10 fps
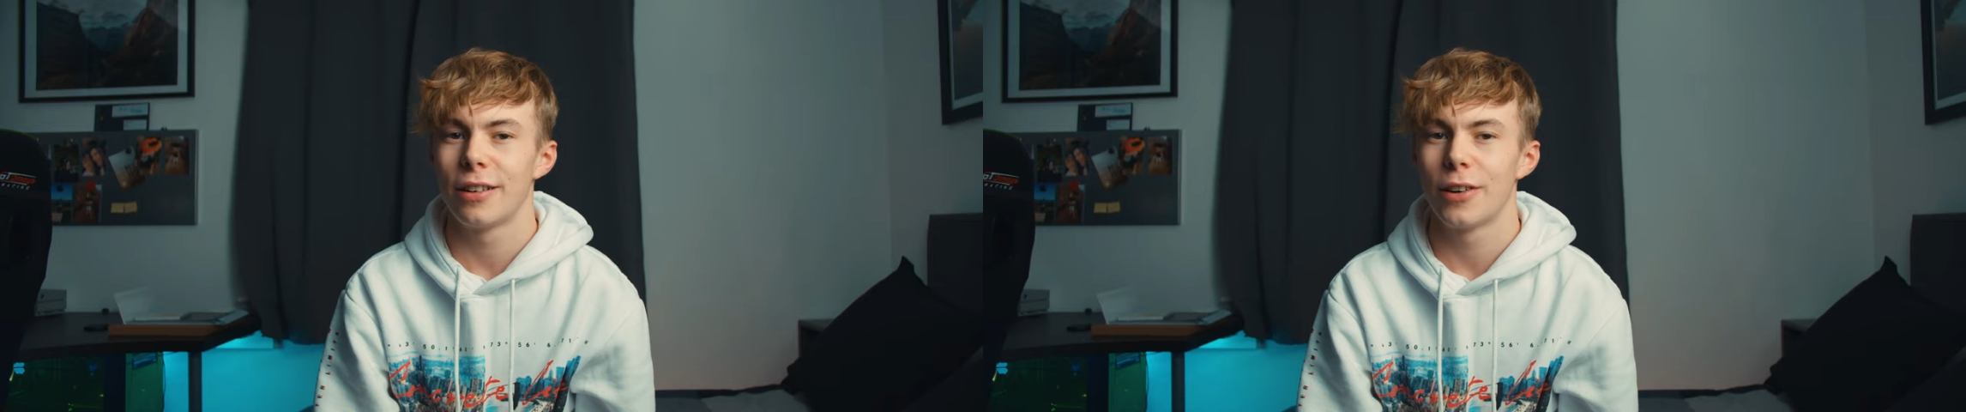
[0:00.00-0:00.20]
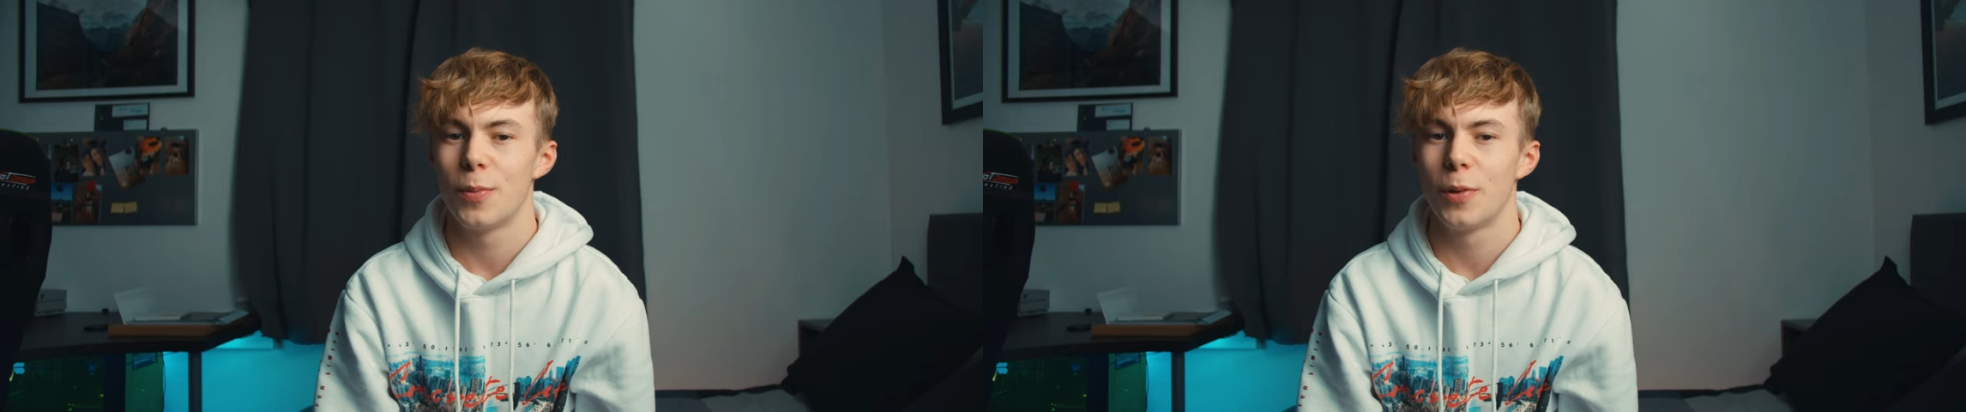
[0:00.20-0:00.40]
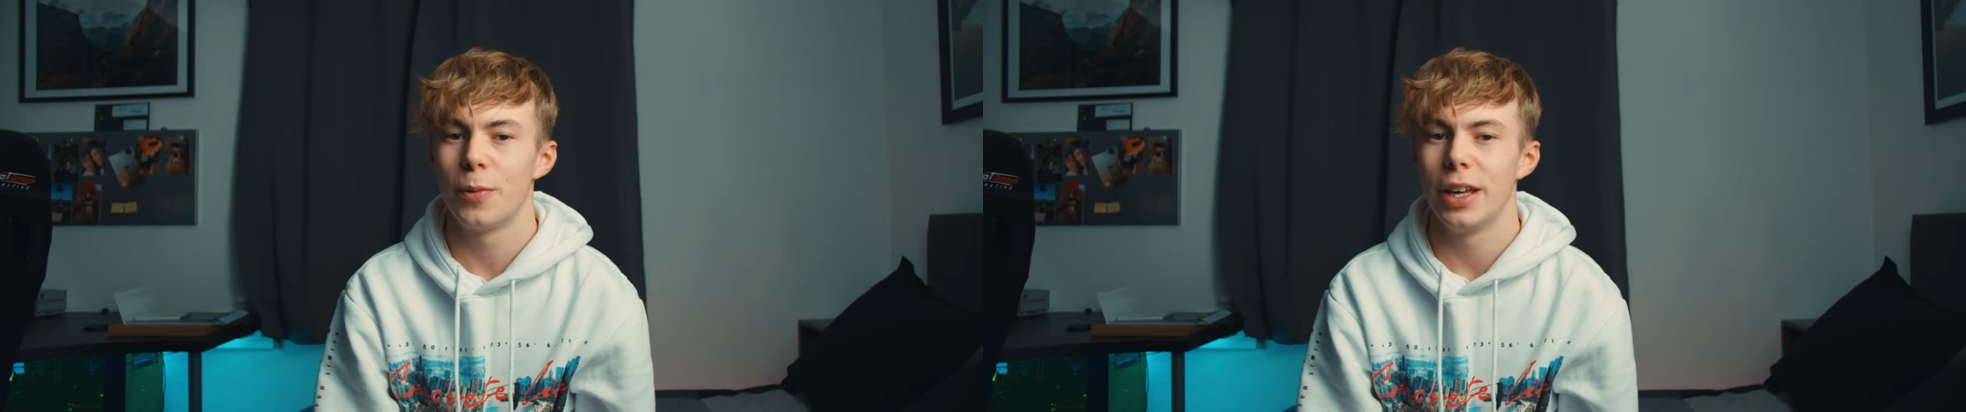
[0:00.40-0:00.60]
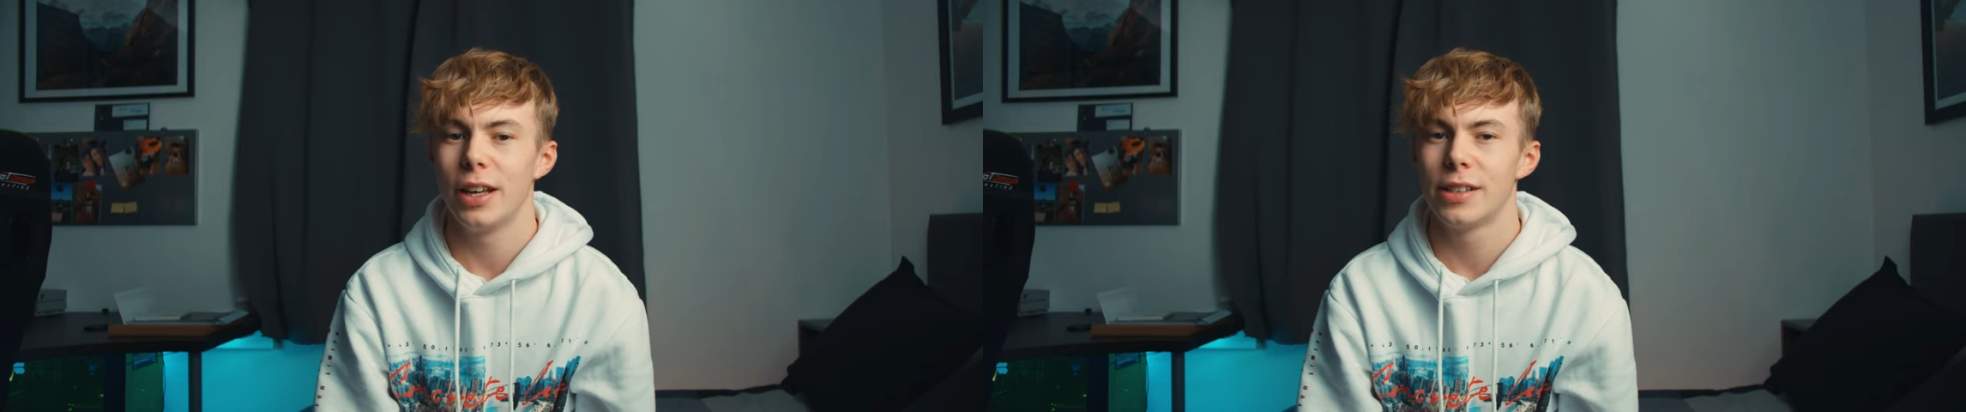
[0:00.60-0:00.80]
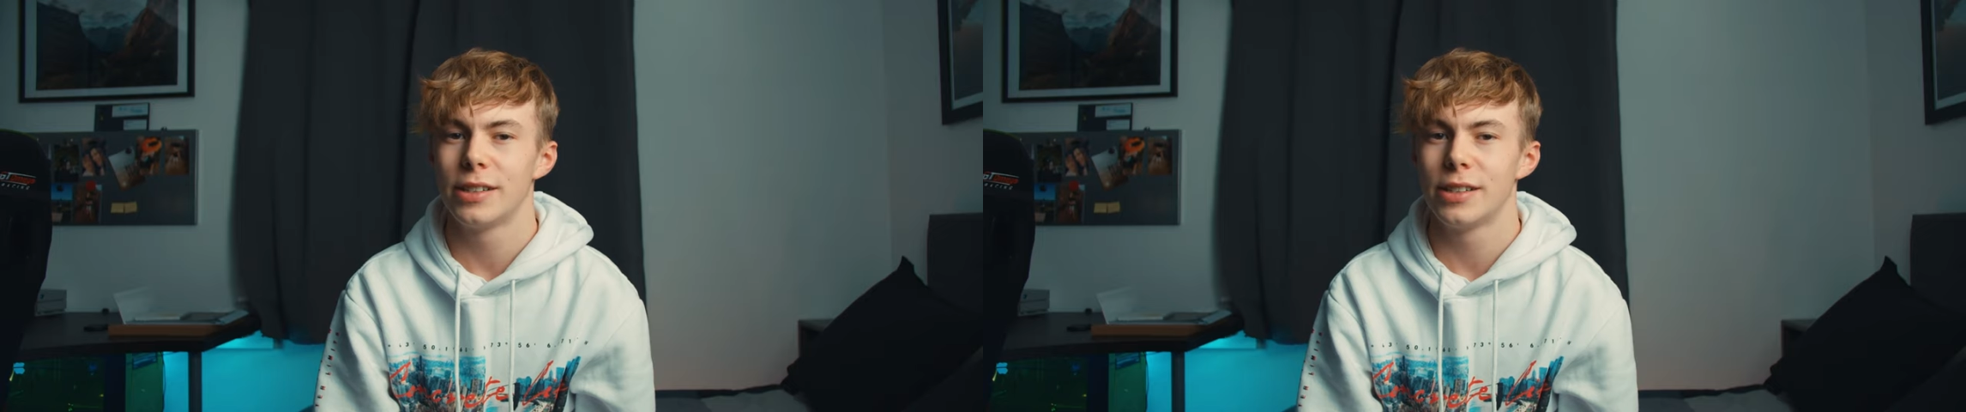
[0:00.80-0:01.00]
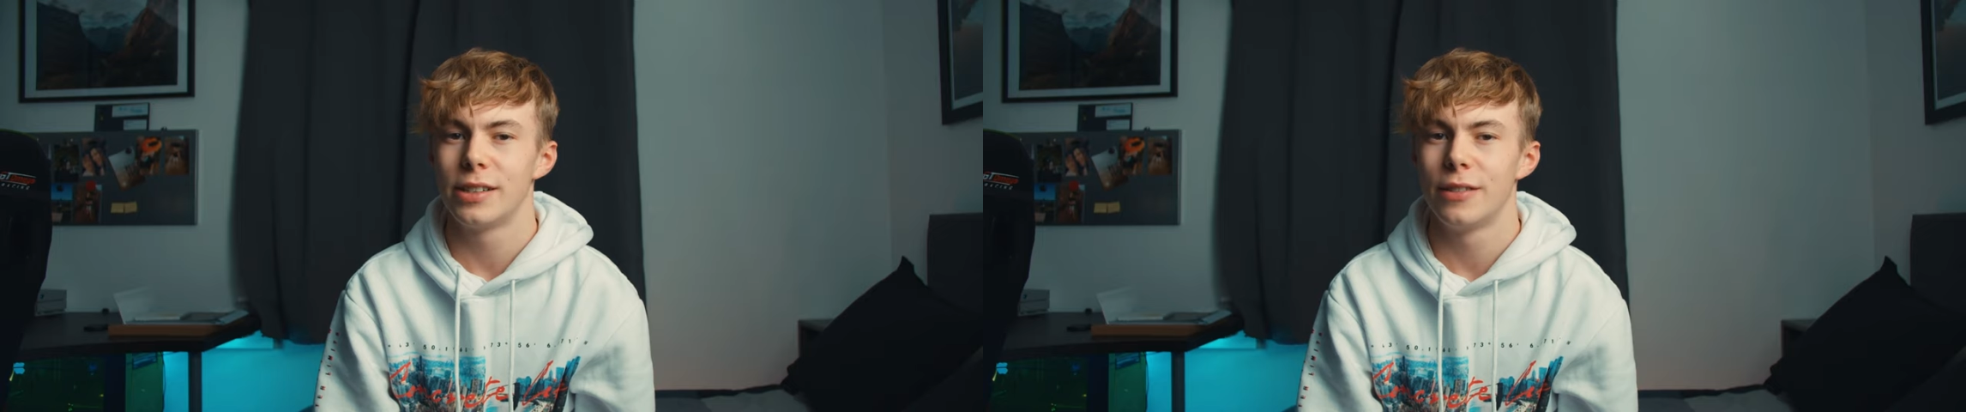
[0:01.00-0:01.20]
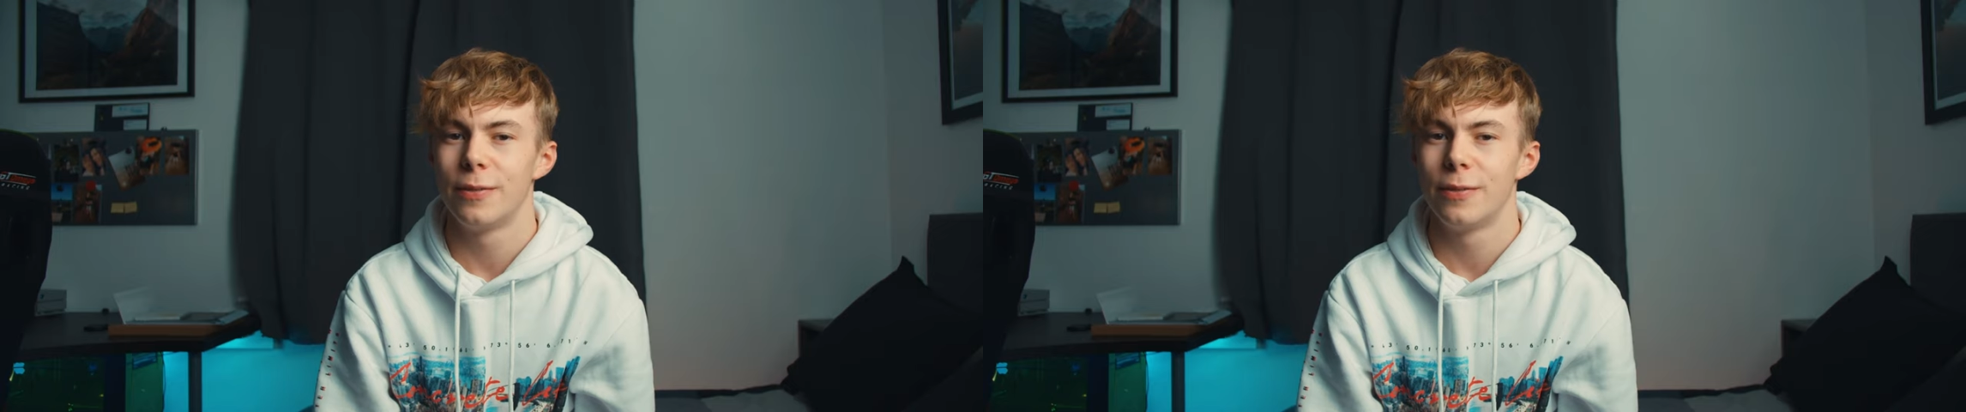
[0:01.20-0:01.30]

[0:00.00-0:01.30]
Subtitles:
couple weeks,